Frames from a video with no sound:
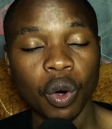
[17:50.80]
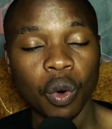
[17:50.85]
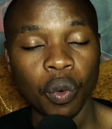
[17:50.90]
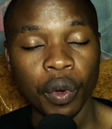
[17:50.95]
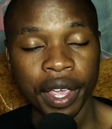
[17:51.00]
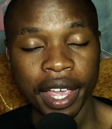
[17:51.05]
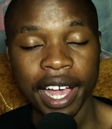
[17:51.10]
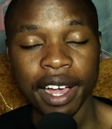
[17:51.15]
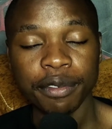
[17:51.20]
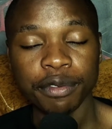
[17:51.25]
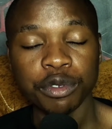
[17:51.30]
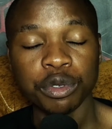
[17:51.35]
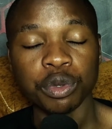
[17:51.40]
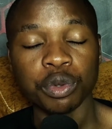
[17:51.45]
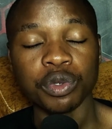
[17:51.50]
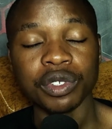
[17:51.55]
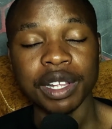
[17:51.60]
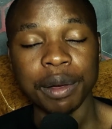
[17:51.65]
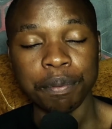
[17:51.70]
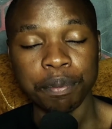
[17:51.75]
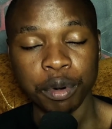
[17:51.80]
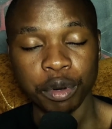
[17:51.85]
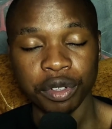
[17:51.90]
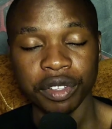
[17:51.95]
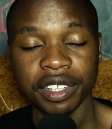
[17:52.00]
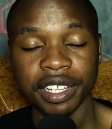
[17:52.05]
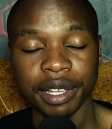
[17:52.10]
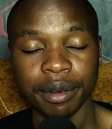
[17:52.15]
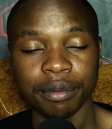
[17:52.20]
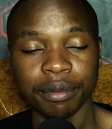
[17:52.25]
we have to
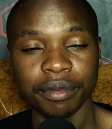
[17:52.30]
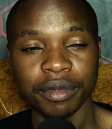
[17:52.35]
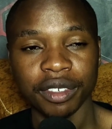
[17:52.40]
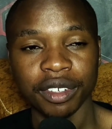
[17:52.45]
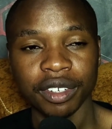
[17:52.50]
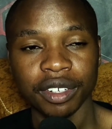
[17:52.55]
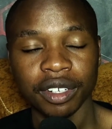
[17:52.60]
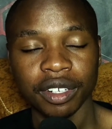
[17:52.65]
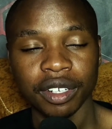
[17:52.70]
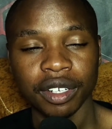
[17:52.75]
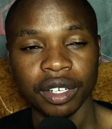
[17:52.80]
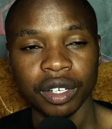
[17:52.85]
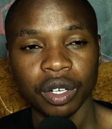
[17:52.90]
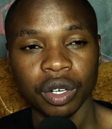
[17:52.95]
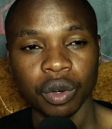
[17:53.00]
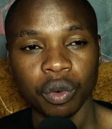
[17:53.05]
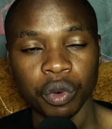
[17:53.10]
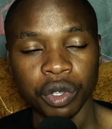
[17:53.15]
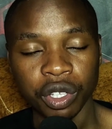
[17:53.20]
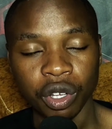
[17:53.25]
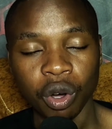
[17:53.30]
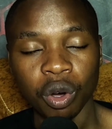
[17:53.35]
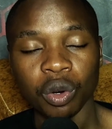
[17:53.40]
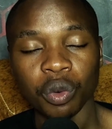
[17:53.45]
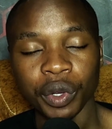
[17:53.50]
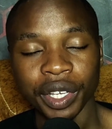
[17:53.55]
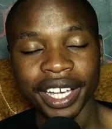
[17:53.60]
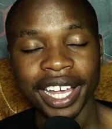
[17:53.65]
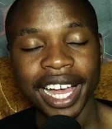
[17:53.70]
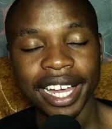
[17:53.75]
support them with all
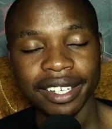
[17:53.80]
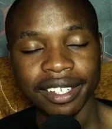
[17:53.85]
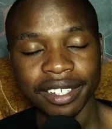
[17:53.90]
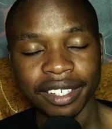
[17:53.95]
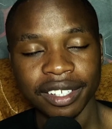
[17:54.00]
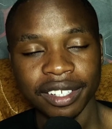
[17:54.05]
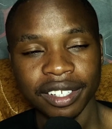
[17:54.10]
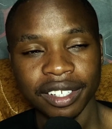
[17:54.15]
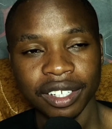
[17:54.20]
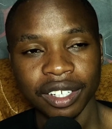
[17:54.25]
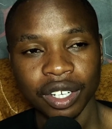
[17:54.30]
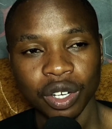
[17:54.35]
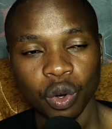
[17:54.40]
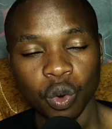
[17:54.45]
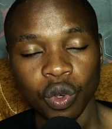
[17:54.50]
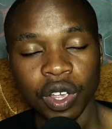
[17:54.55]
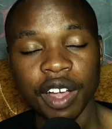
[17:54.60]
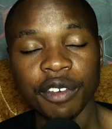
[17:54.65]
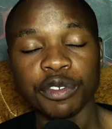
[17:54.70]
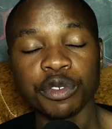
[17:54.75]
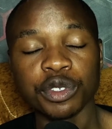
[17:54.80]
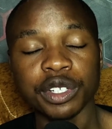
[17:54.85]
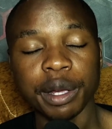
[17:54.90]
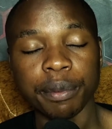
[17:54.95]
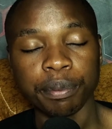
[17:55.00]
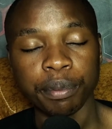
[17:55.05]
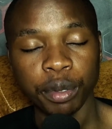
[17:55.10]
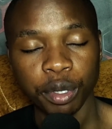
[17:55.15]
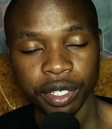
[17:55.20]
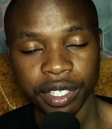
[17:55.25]
we got. We have to
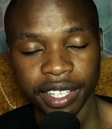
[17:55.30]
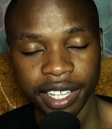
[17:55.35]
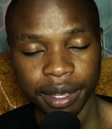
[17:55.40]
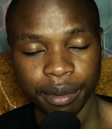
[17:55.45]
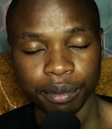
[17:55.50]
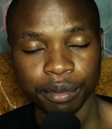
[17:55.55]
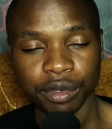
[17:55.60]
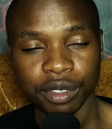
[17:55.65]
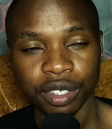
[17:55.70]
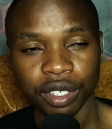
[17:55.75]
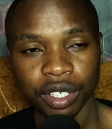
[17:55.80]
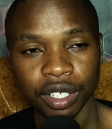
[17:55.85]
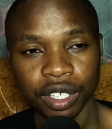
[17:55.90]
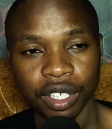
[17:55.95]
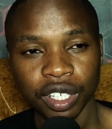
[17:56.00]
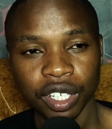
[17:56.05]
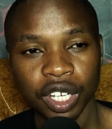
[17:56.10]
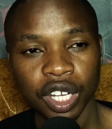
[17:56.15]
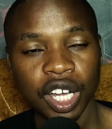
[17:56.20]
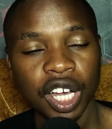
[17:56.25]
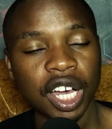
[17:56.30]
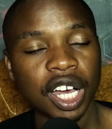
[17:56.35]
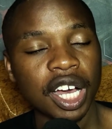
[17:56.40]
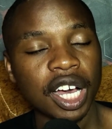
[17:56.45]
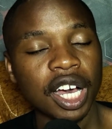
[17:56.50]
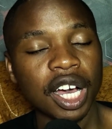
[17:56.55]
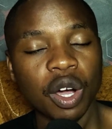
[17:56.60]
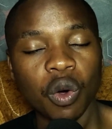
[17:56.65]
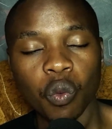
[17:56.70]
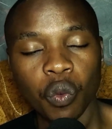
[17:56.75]
support them
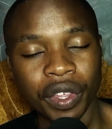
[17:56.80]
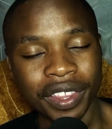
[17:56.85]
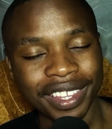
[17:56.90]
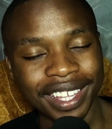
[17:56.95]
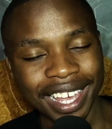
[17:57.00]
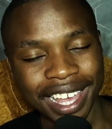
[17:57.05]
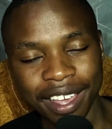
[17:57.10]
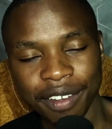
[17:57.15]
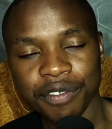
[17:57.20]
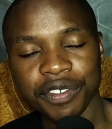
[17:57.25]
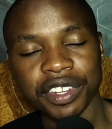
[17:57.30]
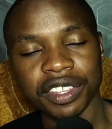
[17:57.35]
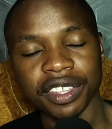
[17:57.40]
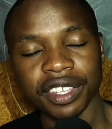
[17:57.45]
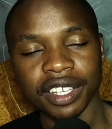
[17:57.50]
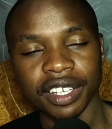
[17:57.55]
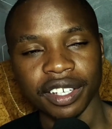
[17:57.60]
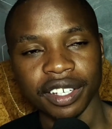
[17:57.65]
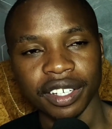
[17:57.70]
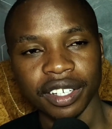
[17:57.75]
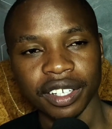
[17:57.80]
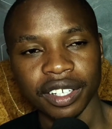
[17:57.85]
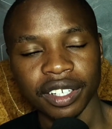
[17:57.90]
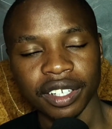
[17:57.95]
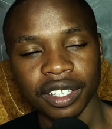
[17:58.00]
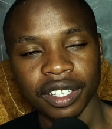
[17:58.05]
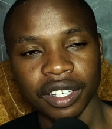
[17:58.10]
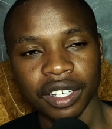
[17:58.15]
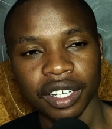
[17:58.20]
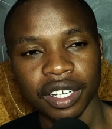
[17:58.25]
with everything.
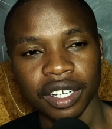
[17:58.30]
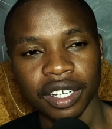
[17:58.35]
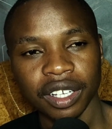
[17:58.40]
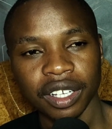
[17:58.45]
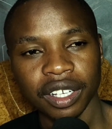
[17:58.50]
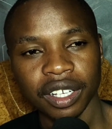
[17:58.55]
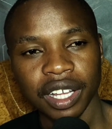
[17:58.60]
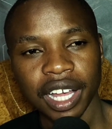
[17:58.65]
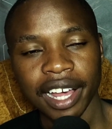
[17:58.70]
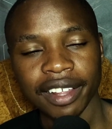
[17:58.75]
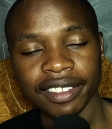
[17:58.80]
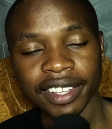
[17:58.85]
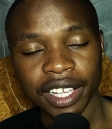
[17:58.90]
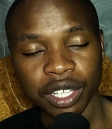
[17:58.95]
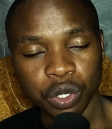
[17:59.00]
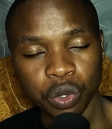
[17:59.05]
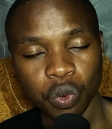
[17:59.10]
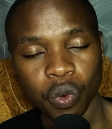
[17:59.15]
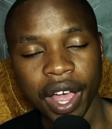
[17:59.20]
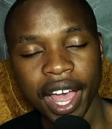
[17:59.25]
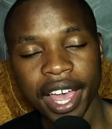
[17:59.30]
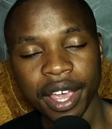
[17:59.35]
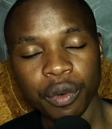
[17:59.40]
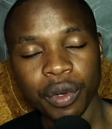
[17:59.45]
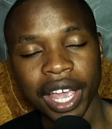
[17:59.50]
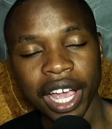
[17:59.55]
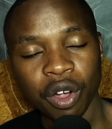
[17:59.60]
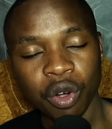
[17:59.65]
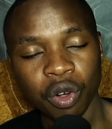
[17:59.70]
And that's why we are